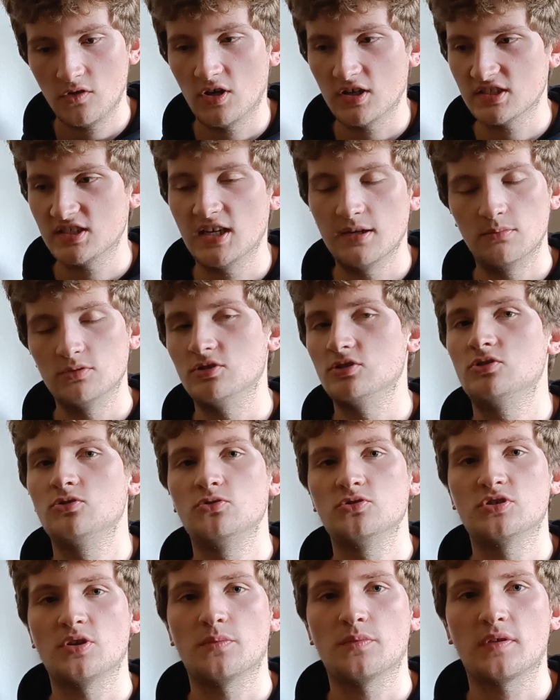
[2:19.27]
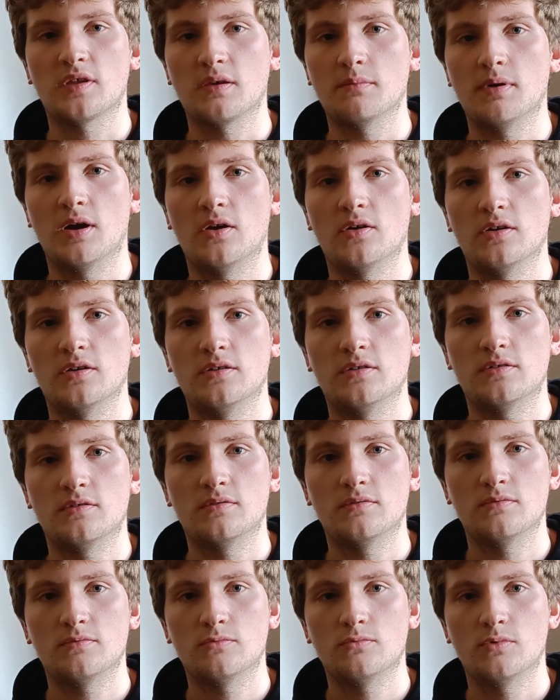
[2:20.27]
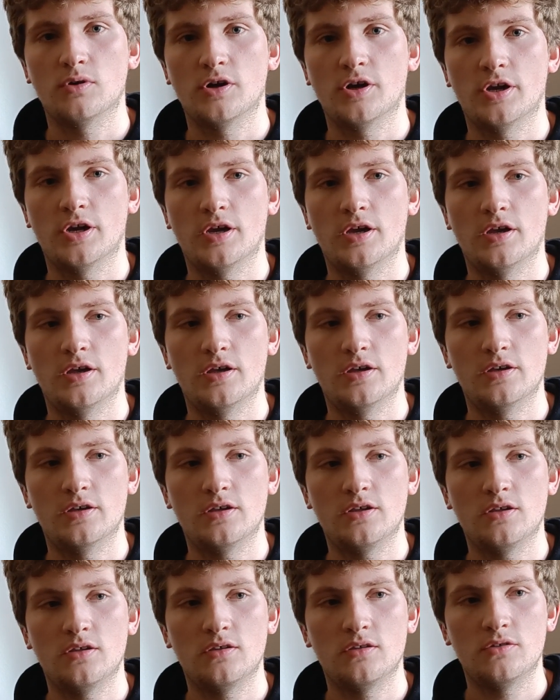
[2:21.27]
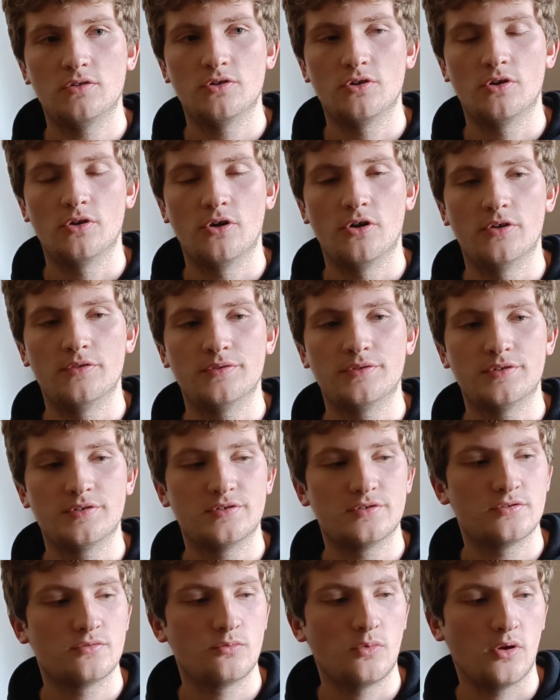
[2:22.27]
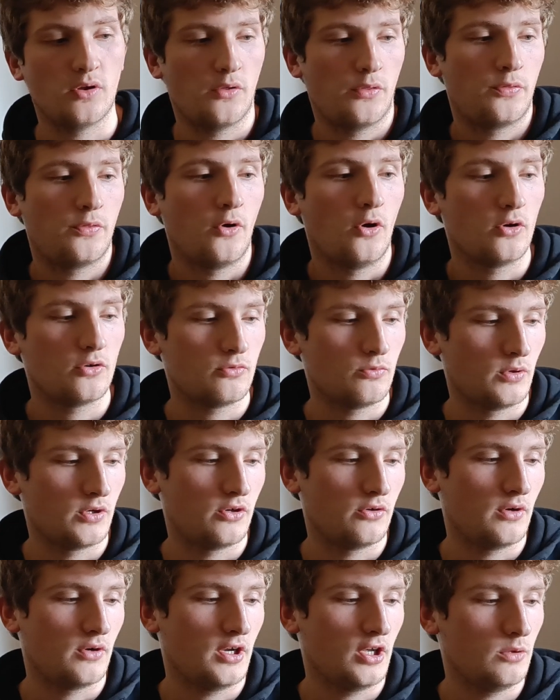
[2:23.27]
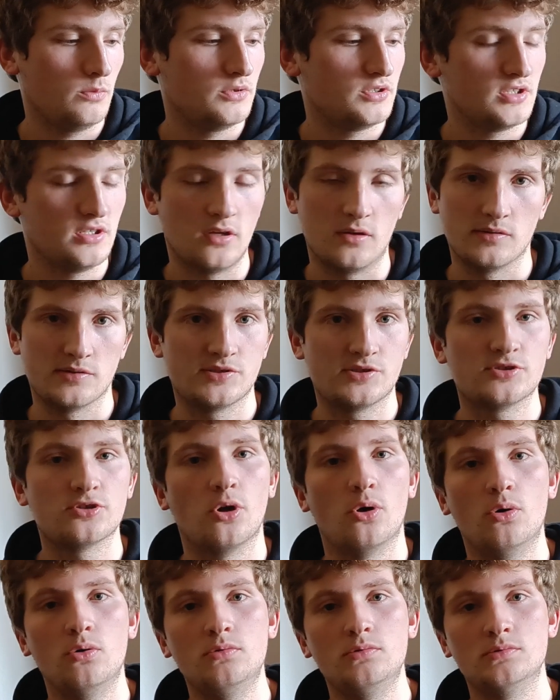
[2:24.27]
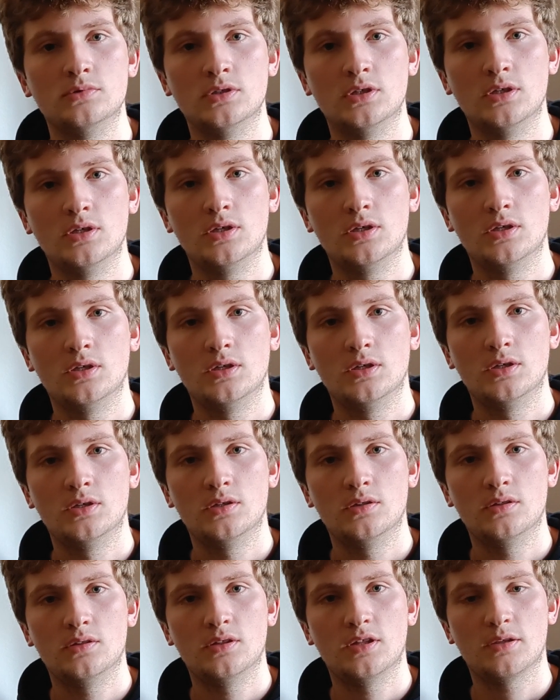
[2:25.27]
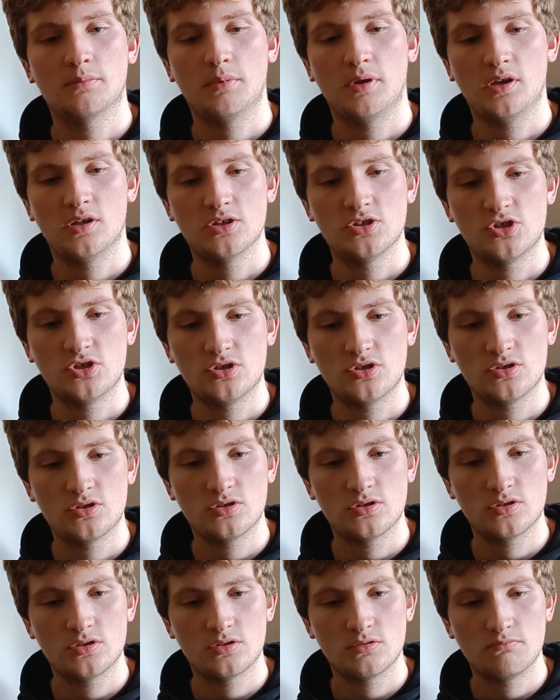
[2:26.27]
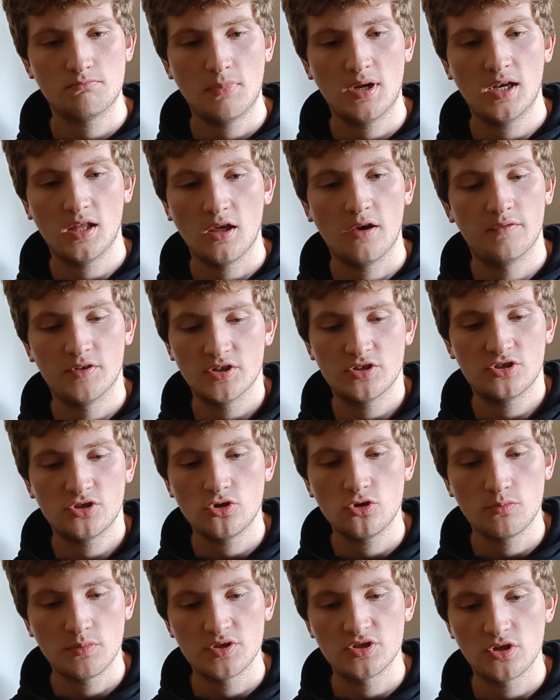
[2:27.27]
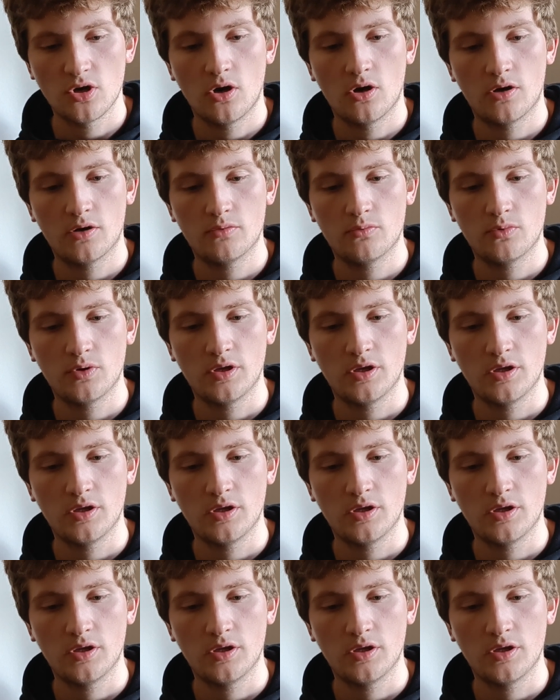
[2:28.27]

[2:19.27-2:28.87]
actually able to do something about it, where you learned, where you thought when you're a helpless little soul, like many of us humans are,